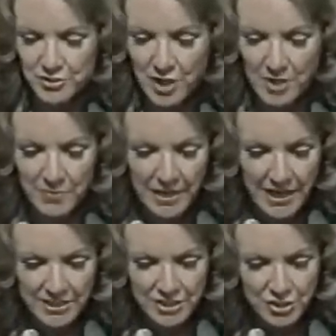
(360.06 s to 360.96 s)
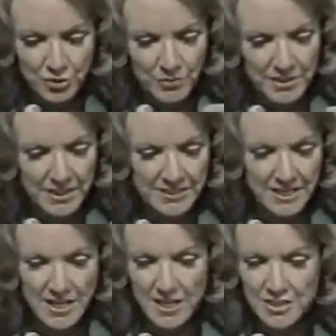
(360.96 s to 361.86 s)
or not, but I assume it does.
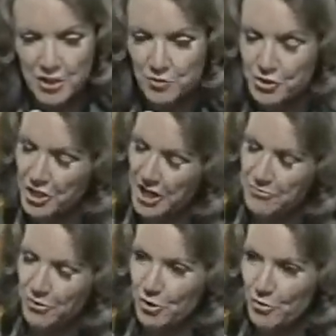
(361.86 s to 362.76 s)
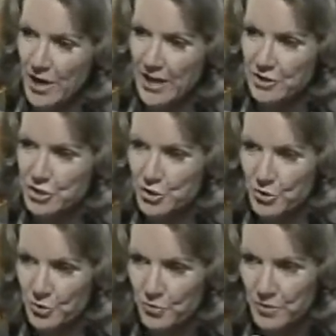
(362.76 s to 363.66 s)
His own General Grant
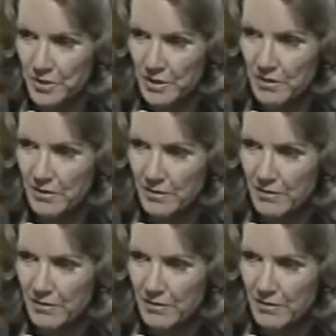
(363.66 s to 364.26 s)
too. Not